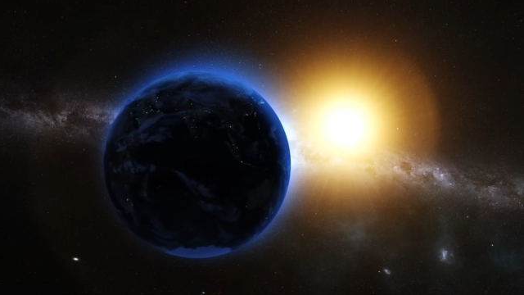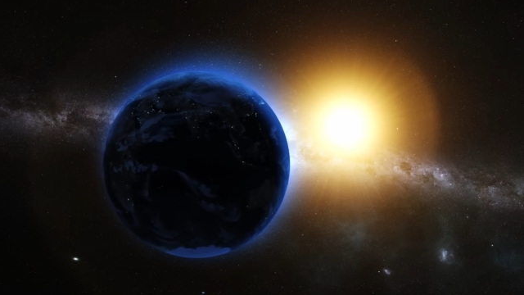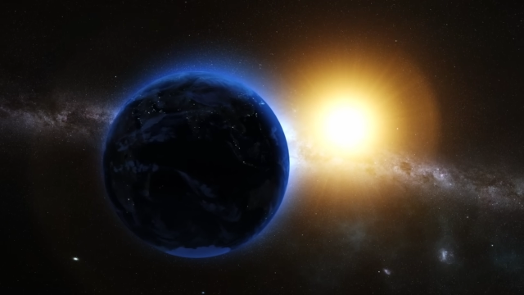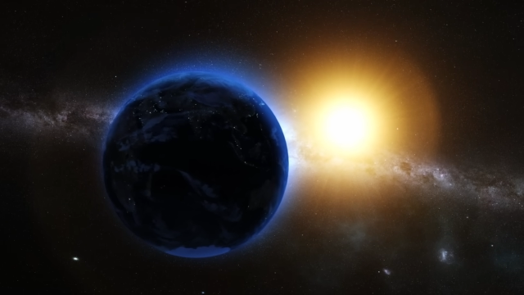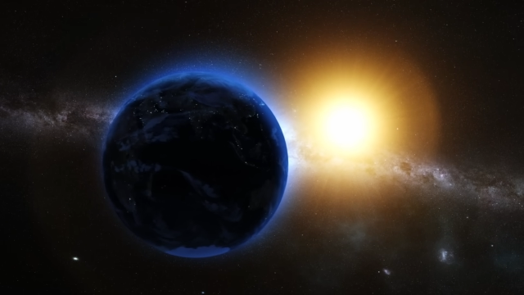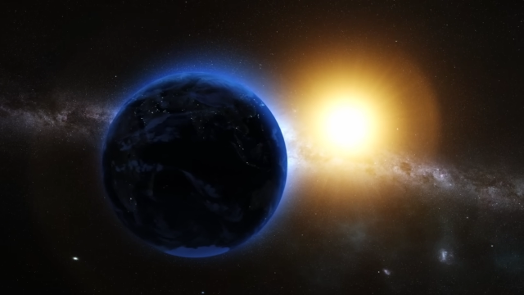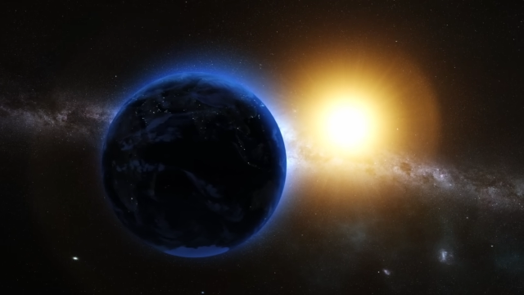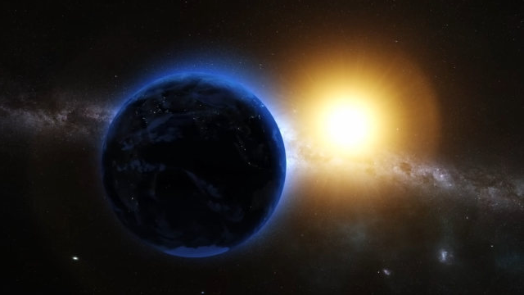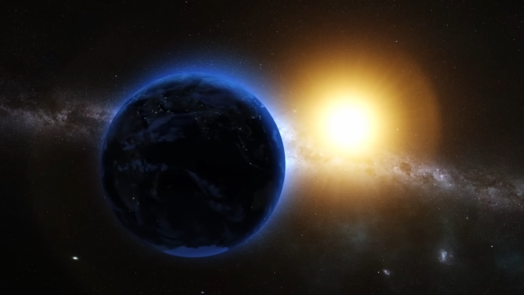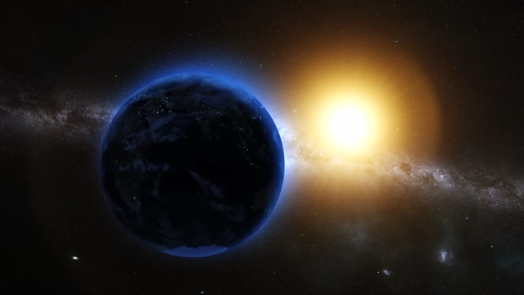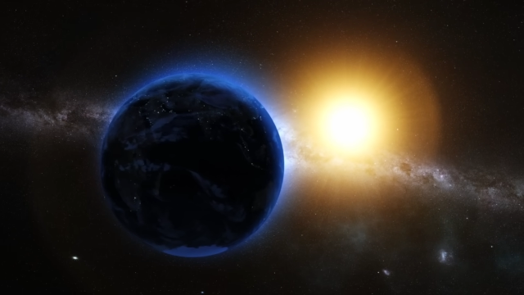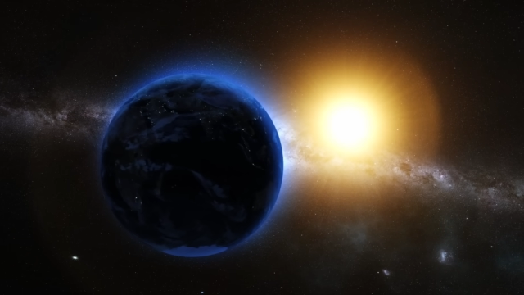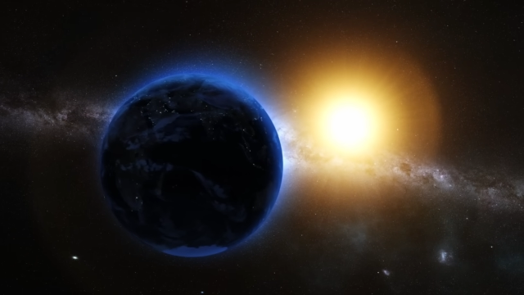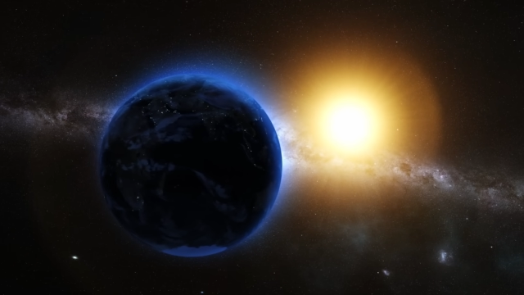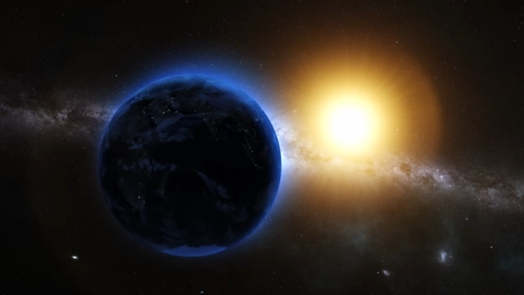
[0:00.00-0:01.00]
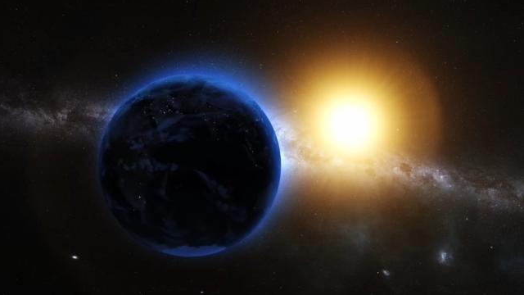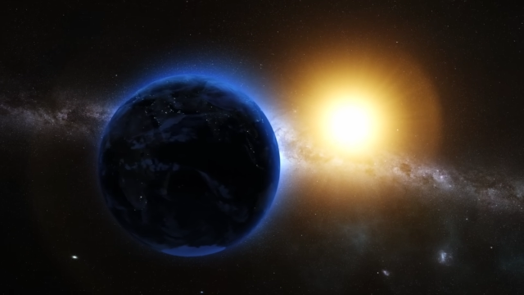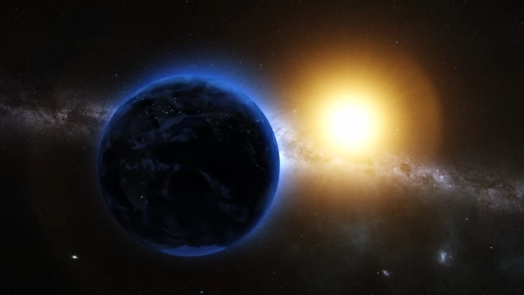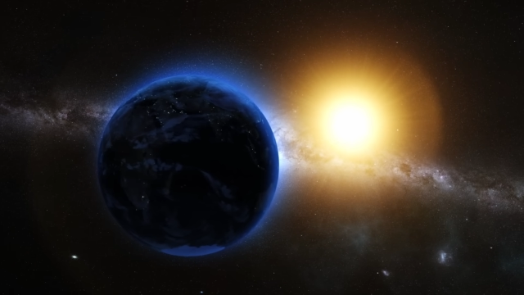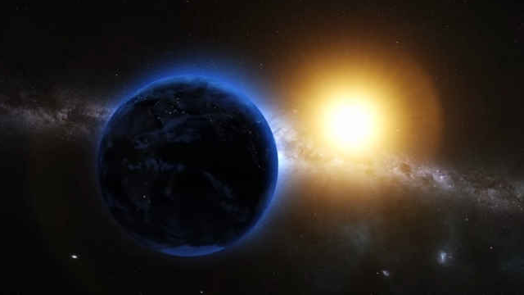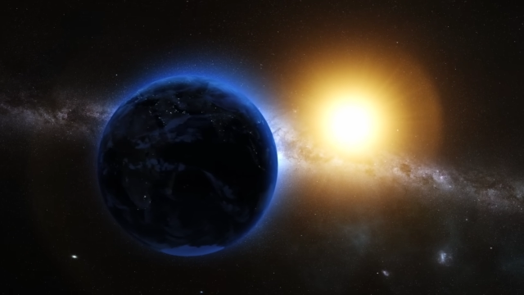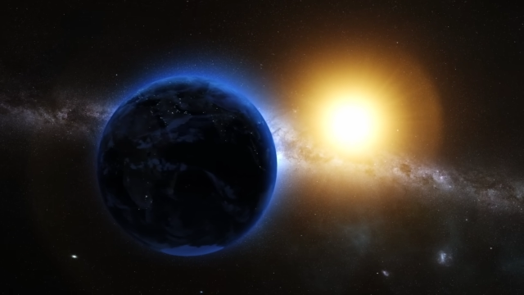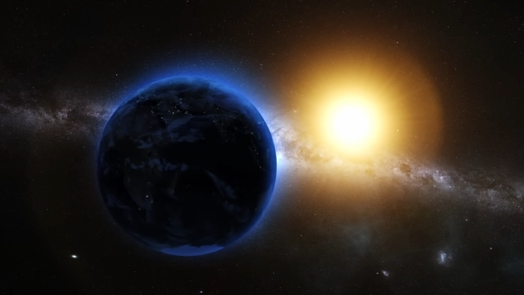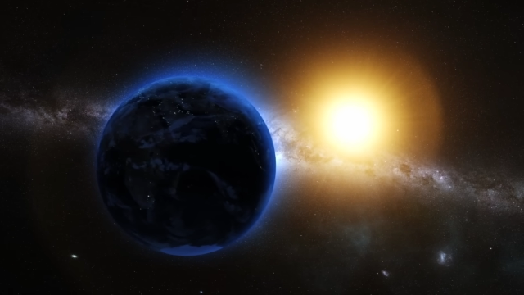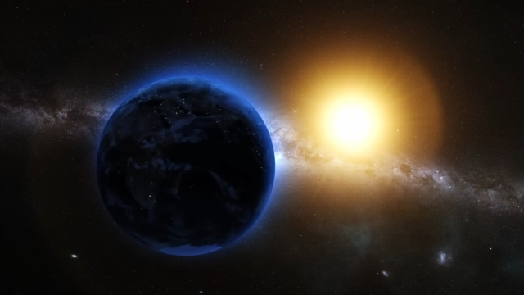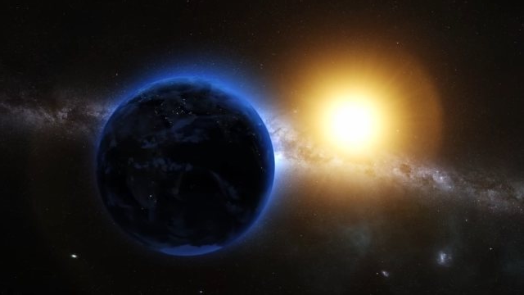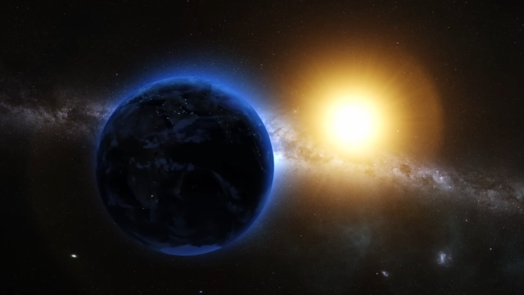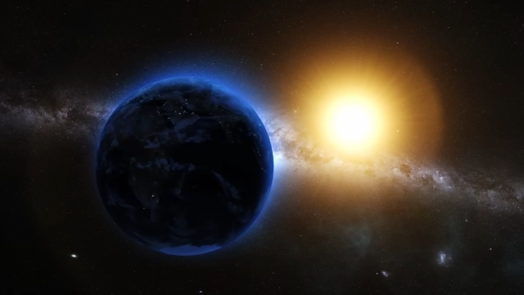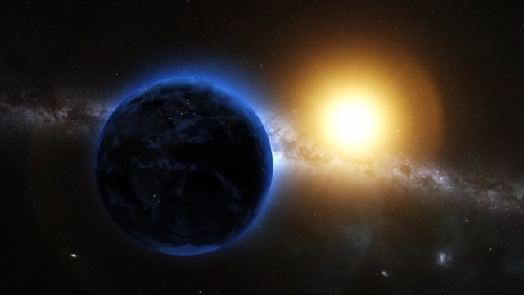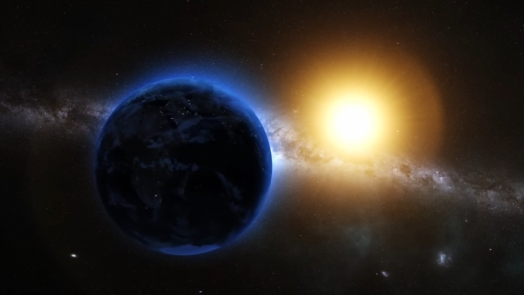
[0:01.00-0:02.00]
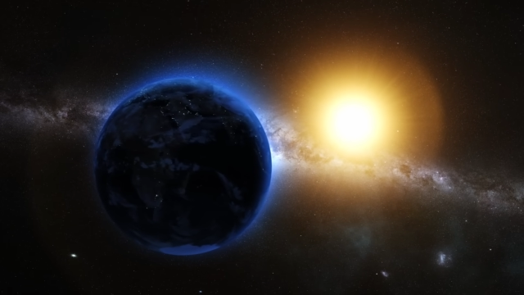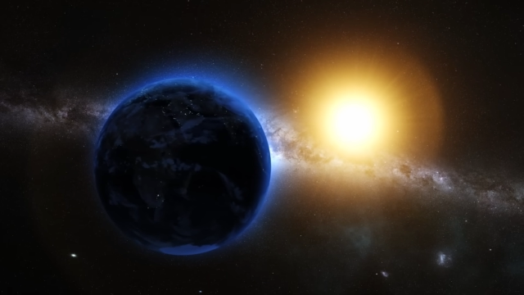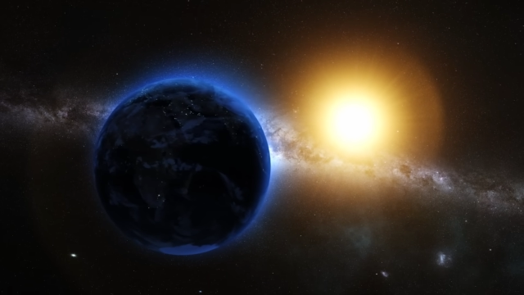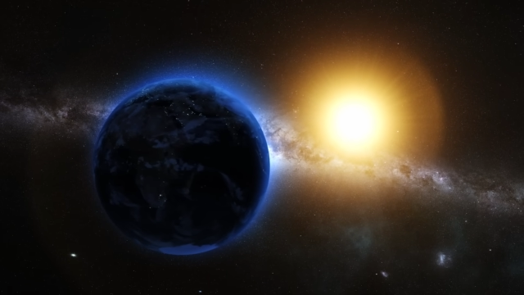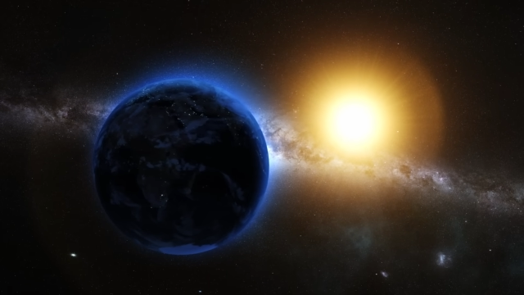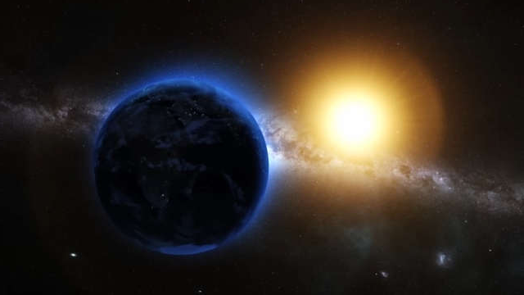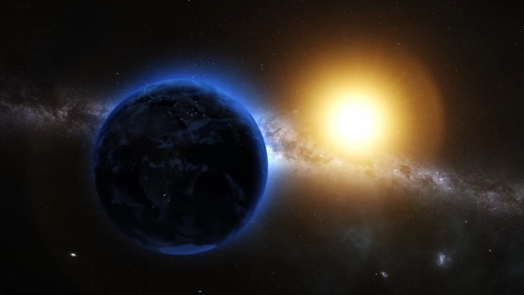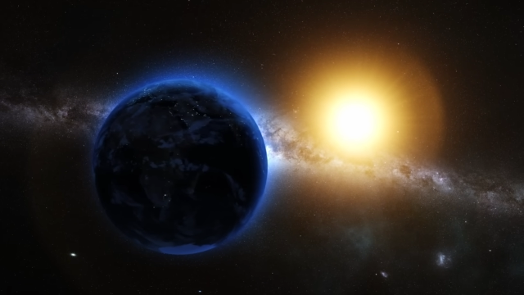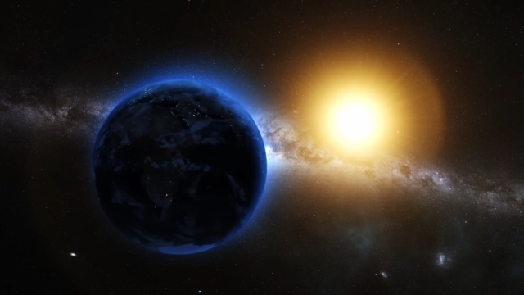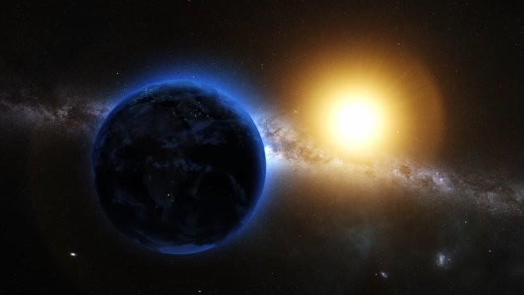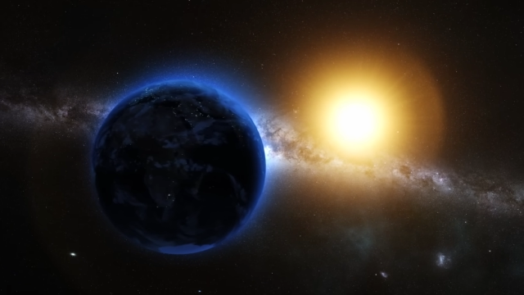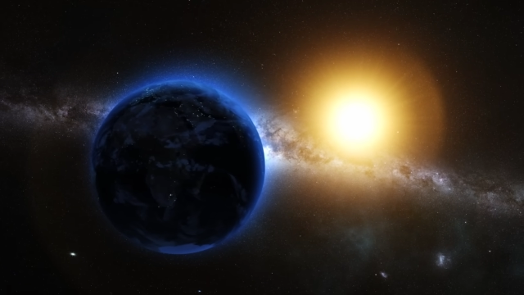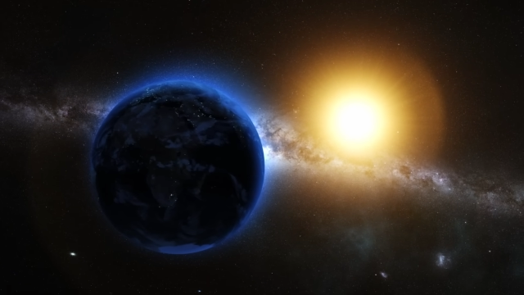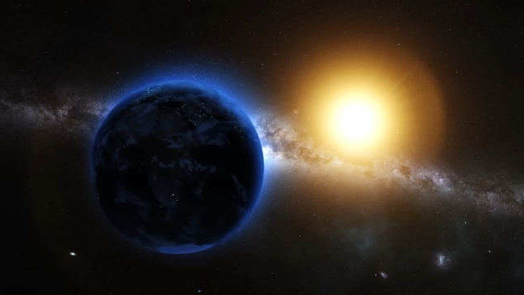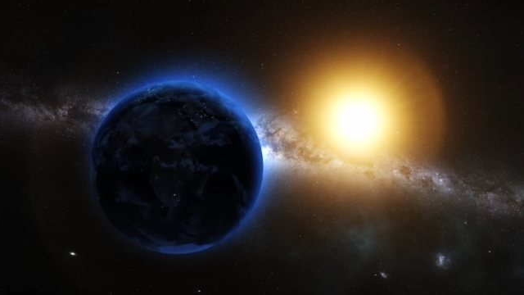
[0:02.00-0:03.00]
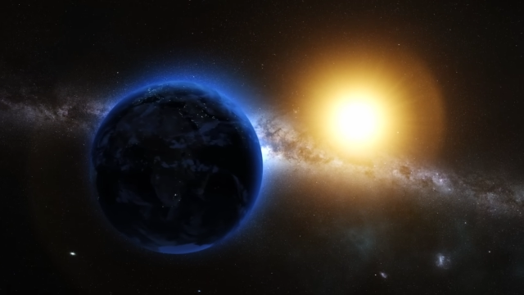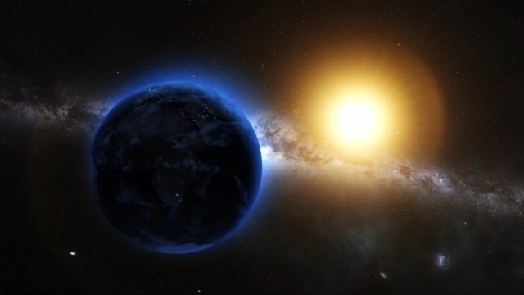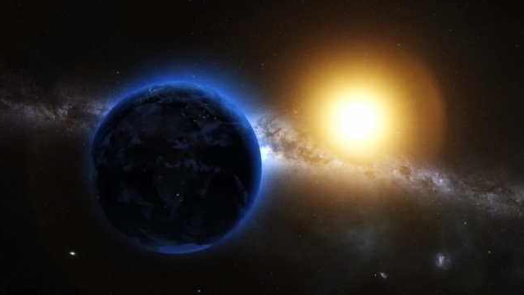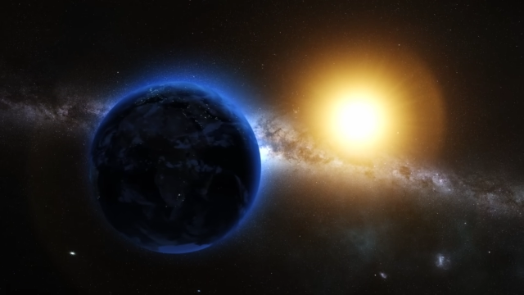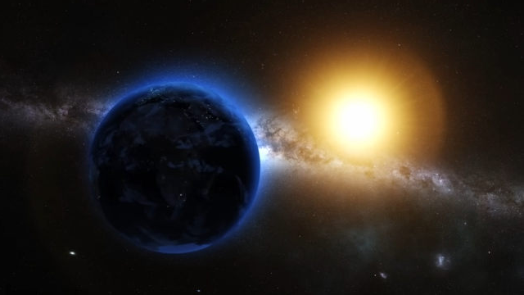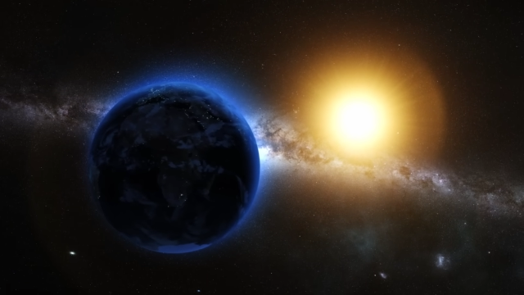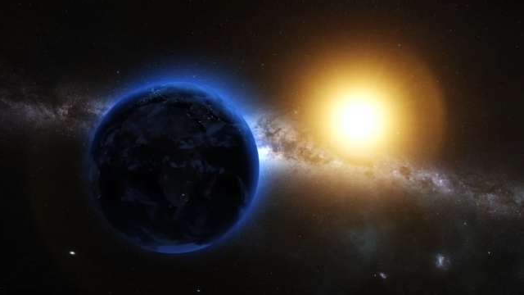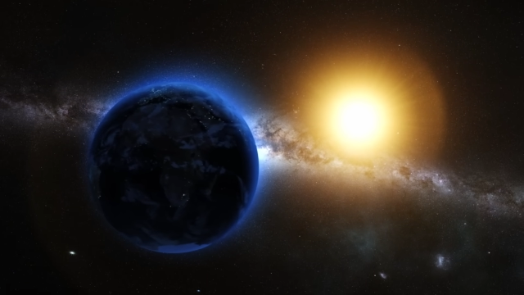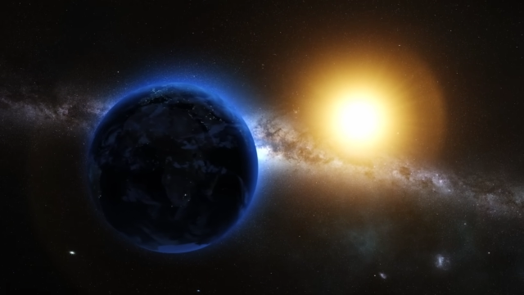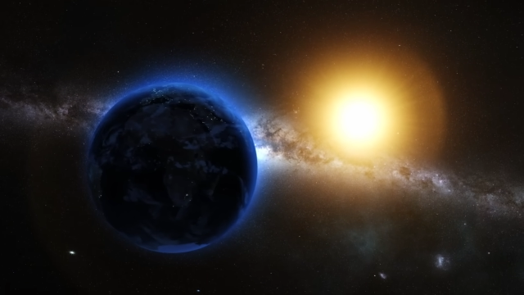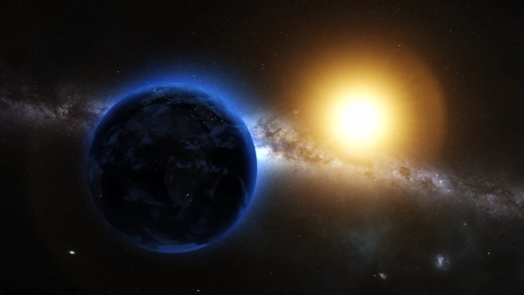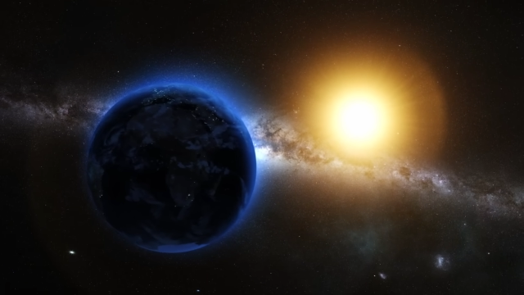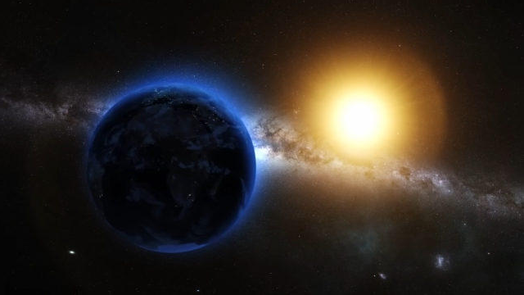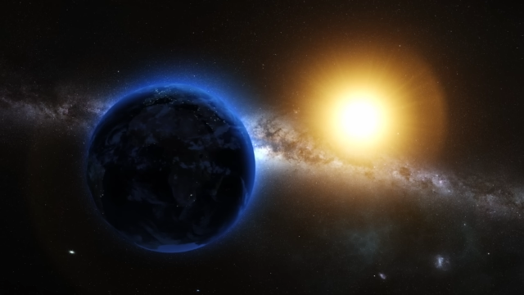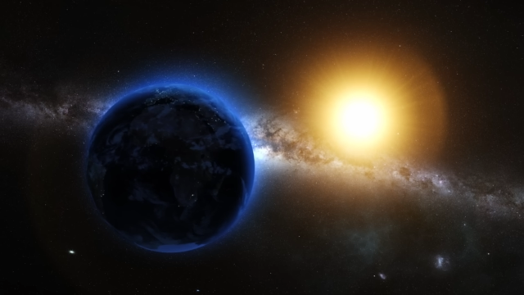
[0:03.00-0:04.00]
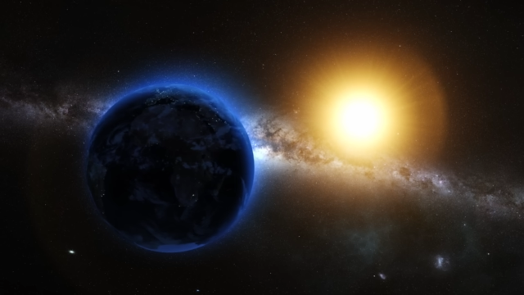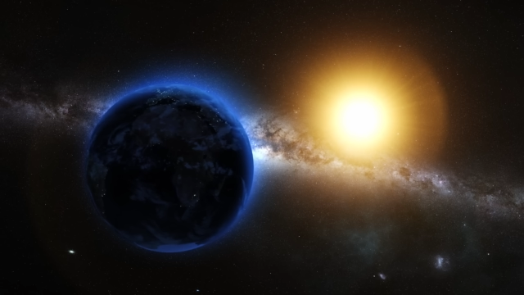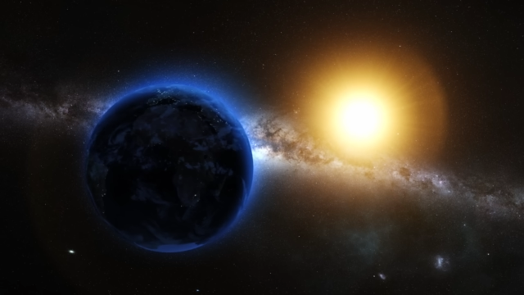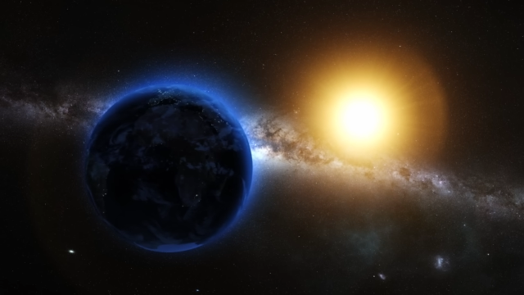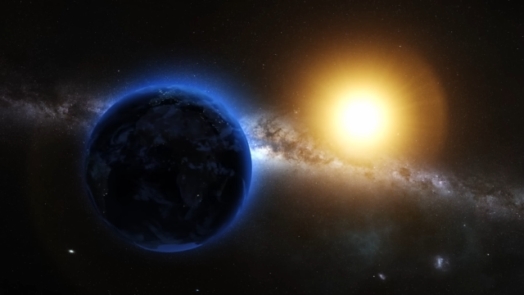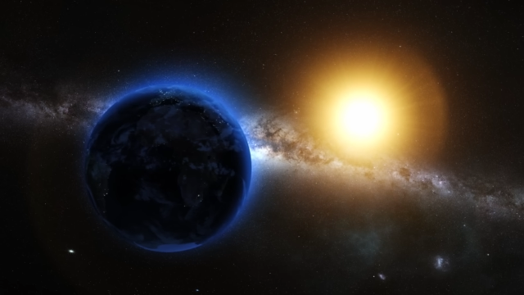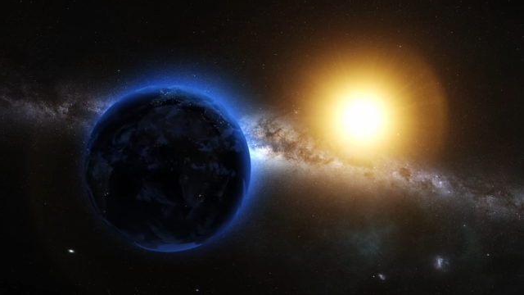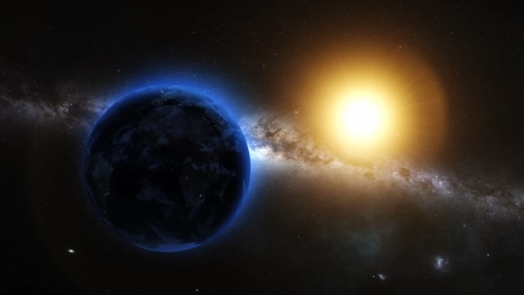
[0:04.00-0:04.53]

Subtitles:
Nobody's mouth can be seen.